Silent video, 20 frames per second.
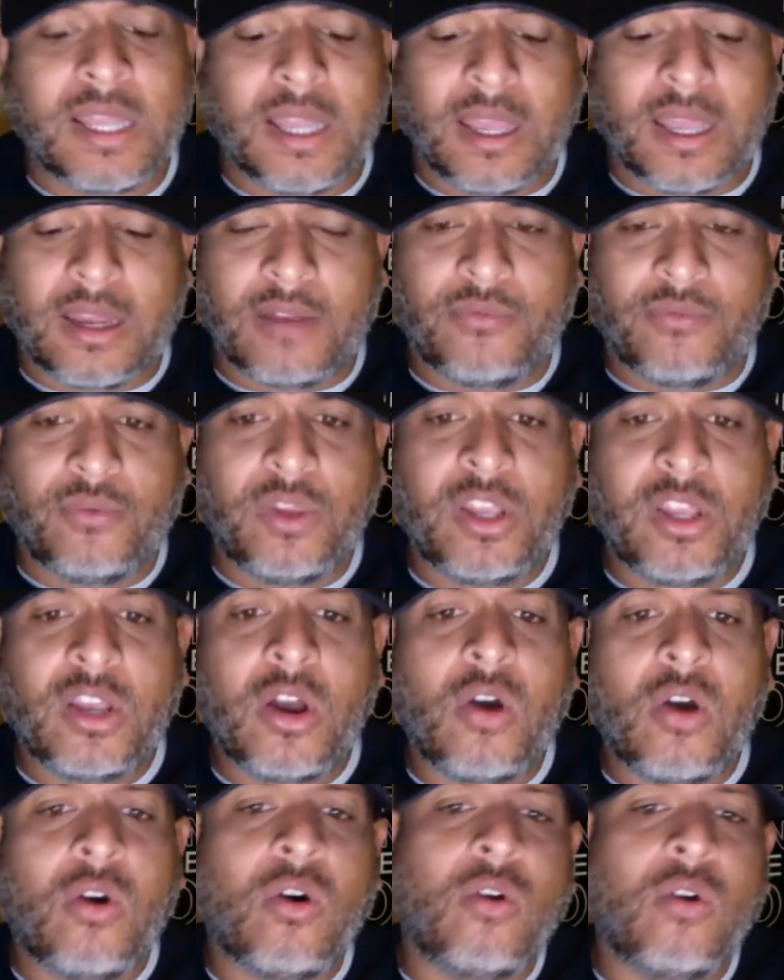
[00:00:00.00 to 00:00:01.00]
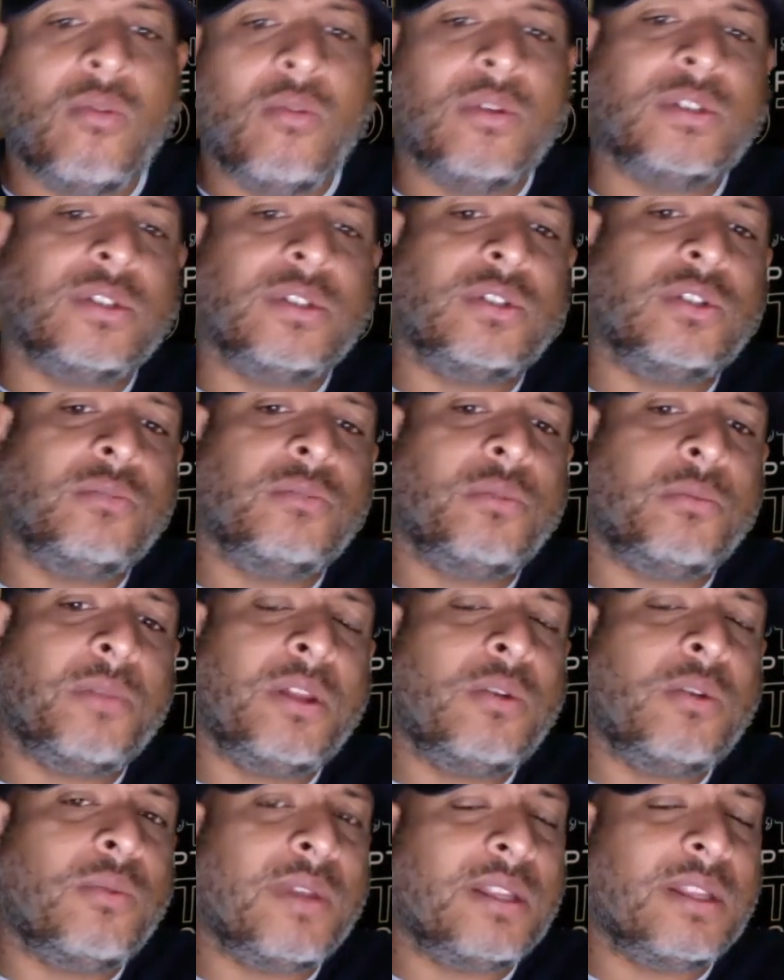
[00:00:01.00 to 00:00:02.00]
And if we go over to super
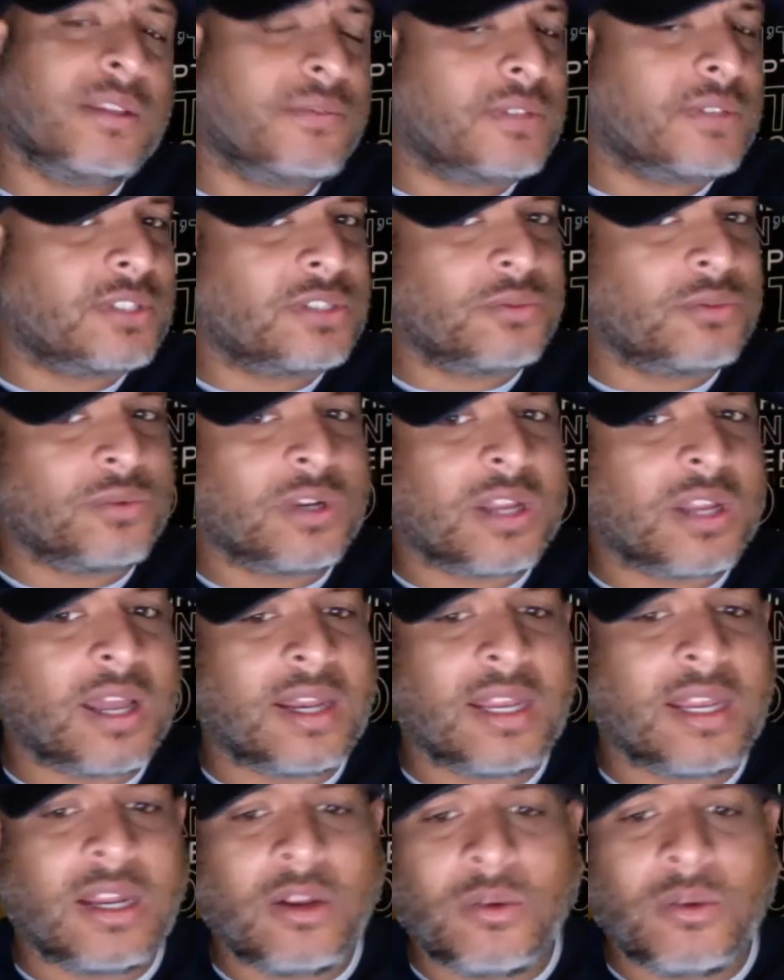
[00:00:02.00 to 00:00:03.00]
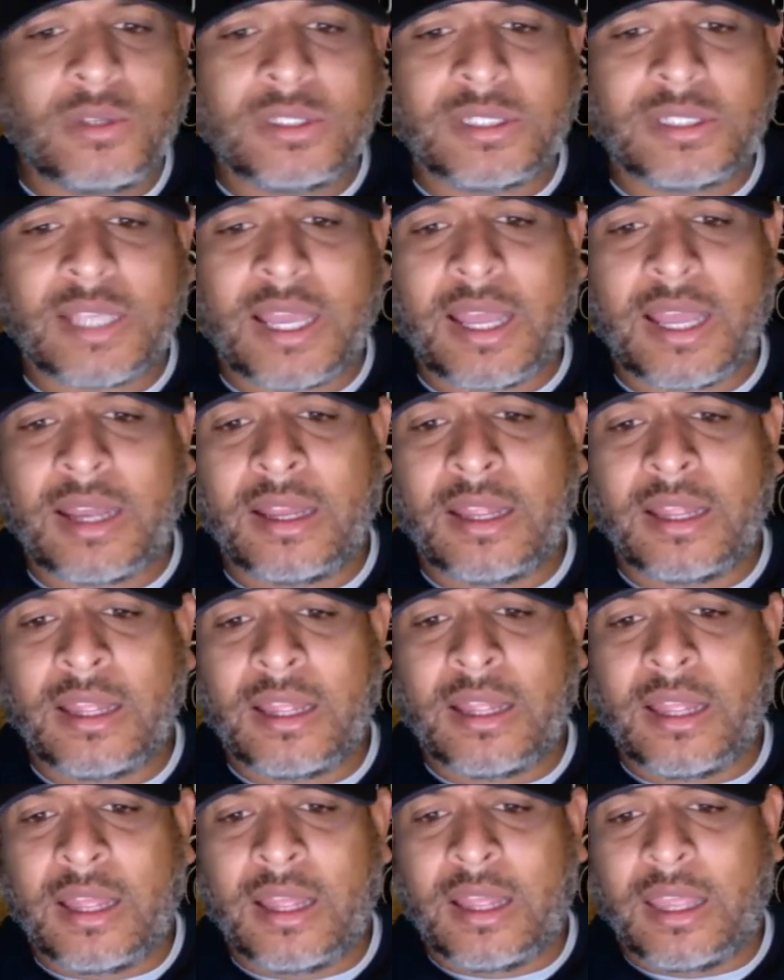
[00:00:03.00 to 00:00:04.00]
middleweight division where Canelo is
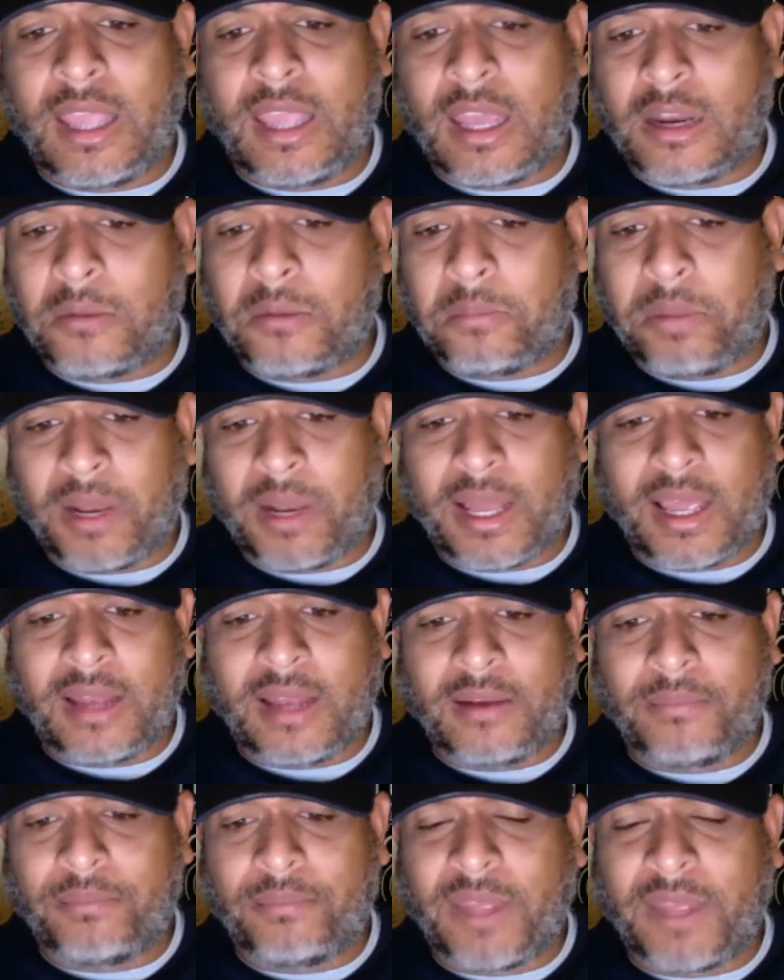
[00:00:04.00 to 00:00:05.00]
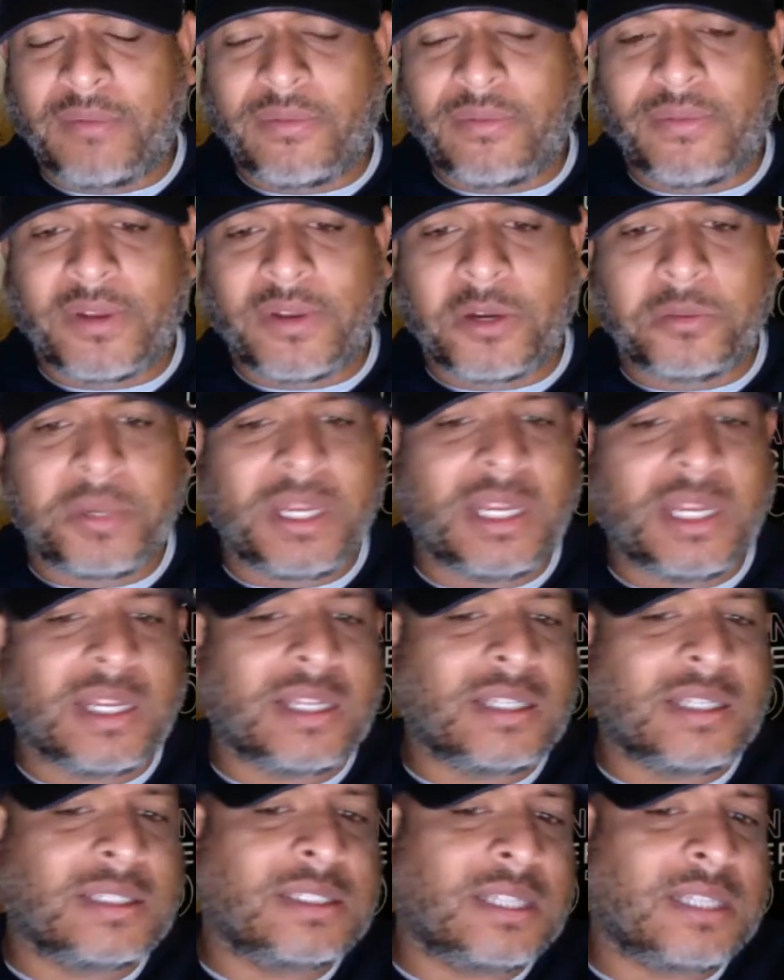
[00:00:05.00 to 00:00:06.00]
at, Caleb Plant, David
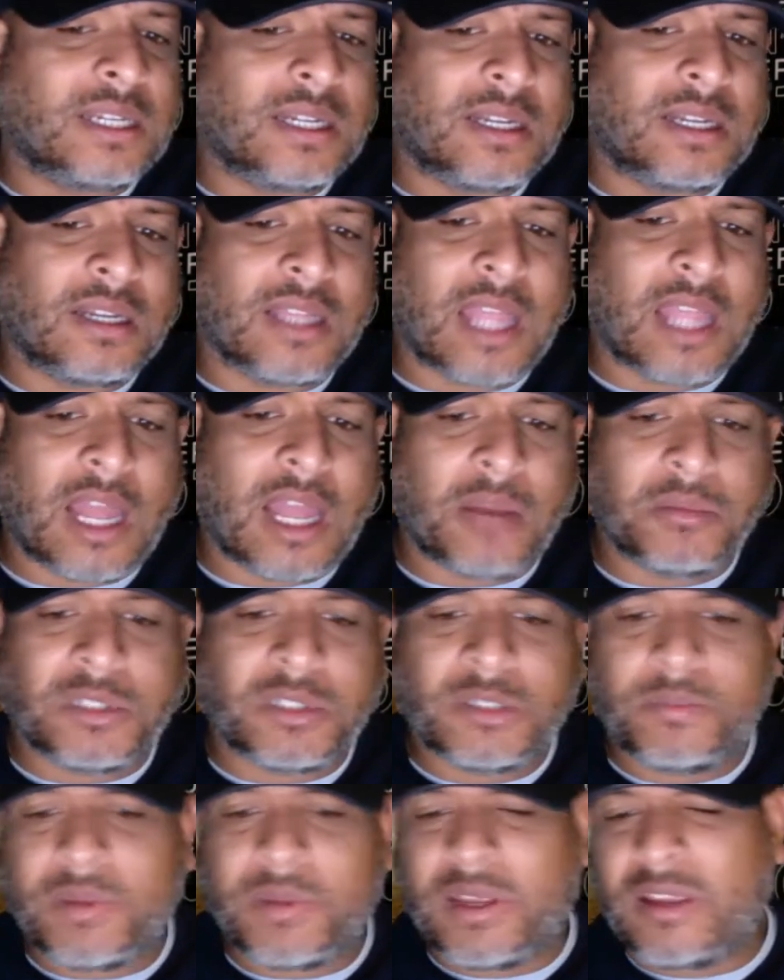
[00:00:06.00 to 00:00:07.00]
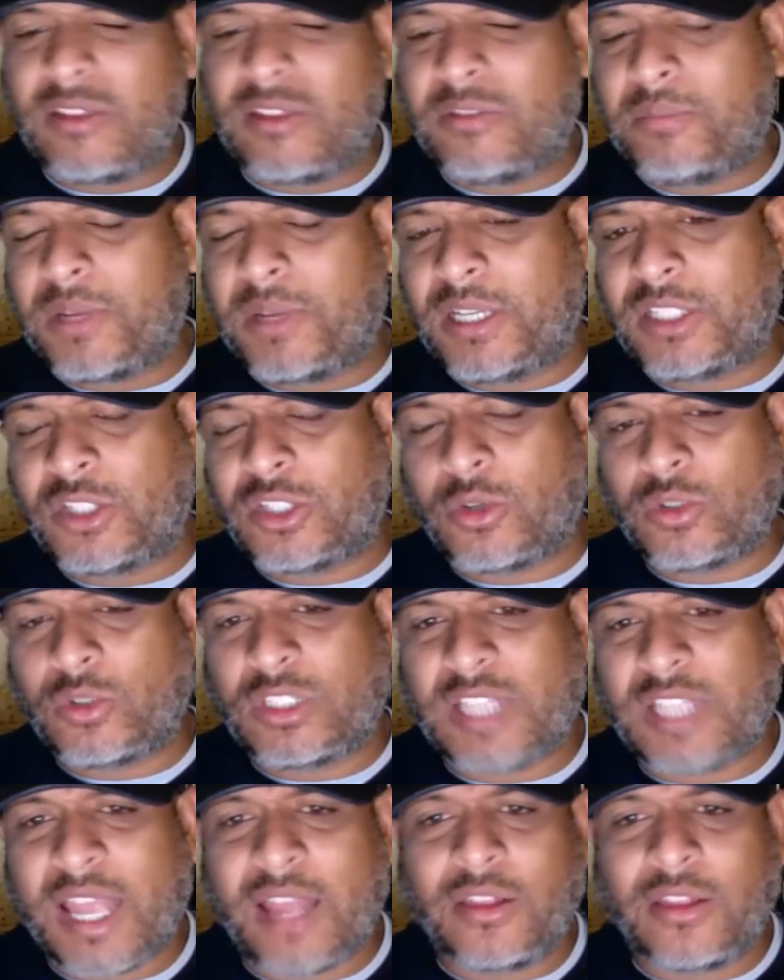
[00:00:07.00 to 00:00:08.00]
Benavidez, Callum Smith, Billy Joe
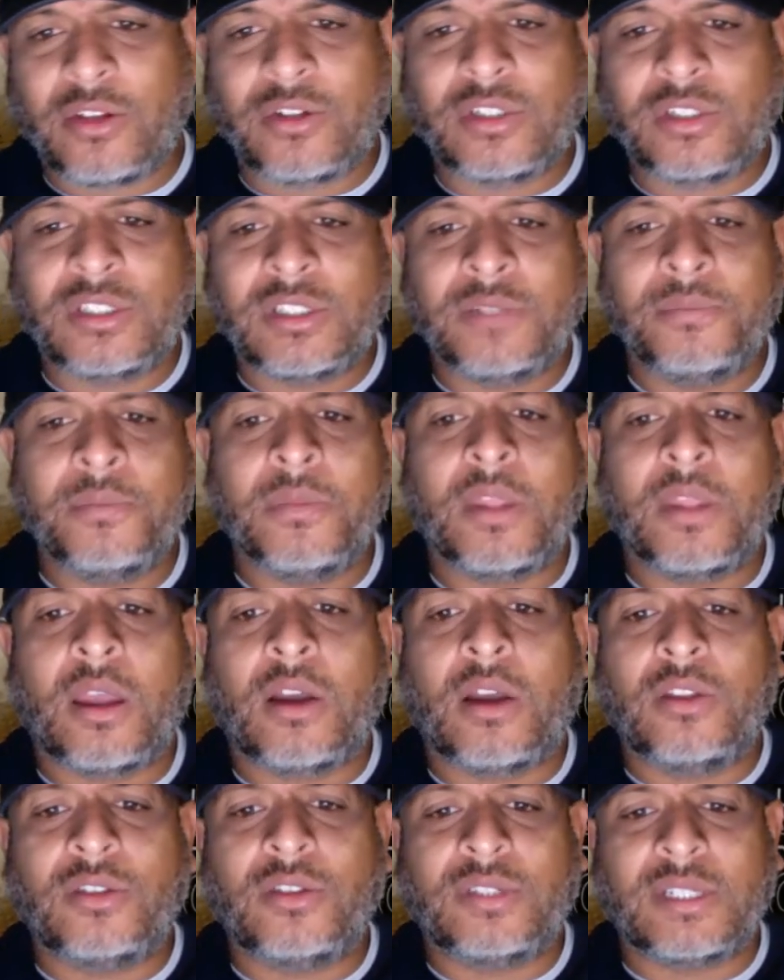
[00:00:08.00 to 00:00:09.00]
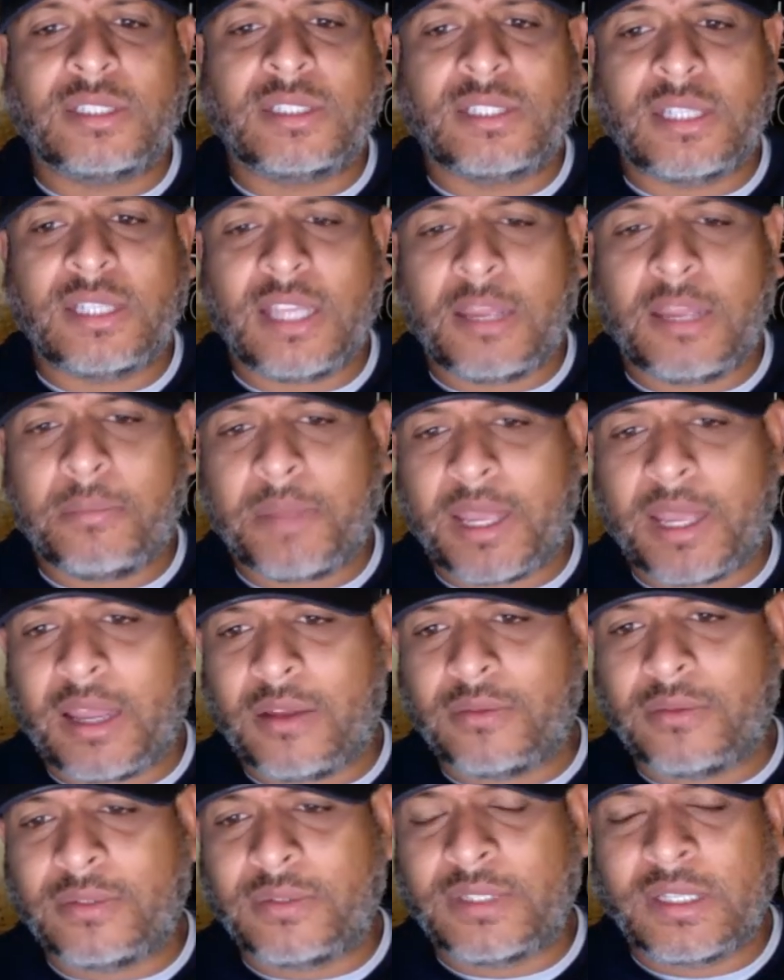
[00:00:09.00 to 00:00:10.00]
Sanders, 168
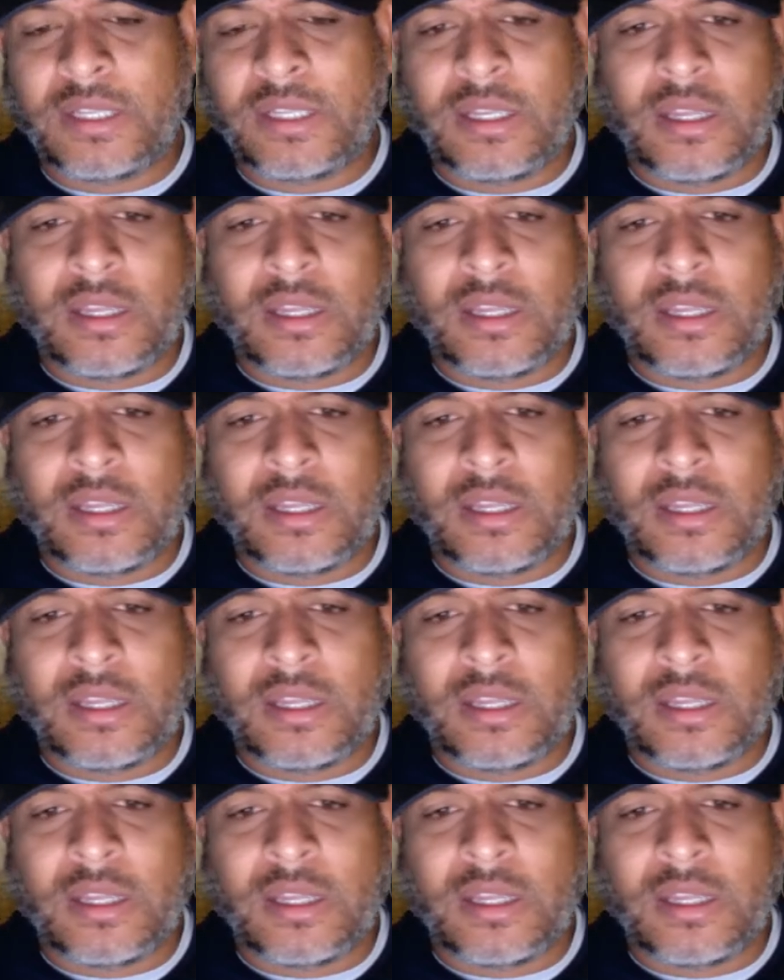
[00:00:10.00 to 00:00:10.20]
pounds.